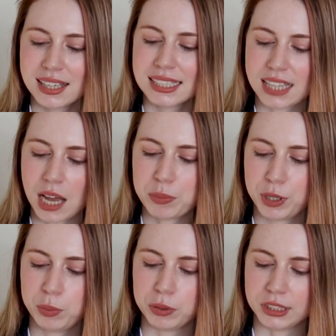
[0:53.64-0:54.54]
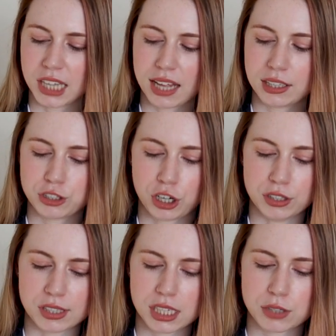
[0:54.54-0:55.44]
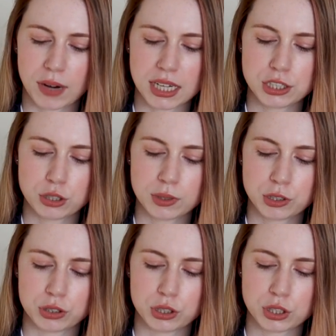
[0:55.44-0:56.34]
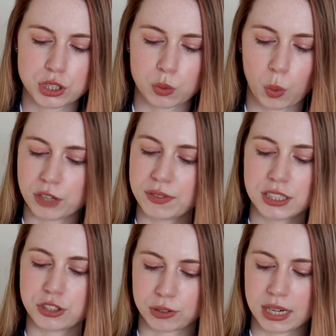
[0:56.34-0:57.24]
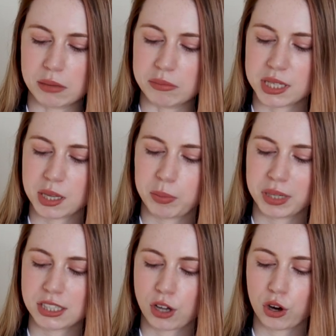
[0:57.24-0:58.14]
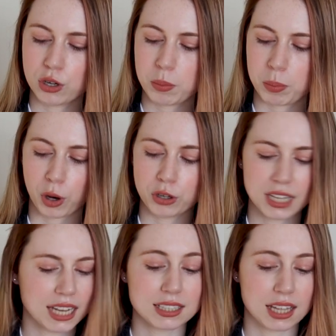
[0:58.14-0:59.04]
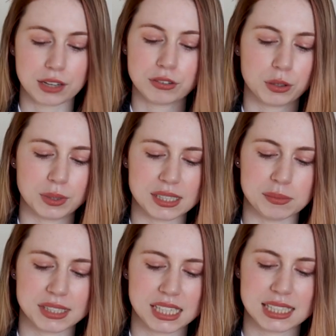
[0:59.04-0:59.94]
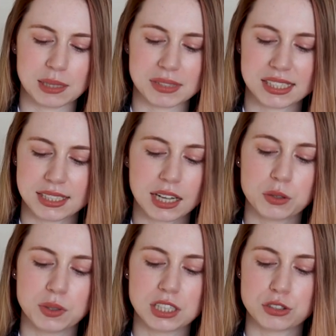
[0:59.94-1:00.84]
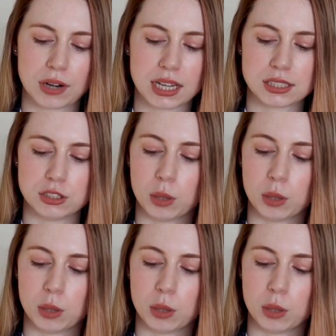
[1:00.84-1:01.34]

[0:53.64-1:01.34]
Star pupil Tyler Jones is ready to recruit the squad of his dreams, but his own boneheaded heroism sees him stuck with the dregs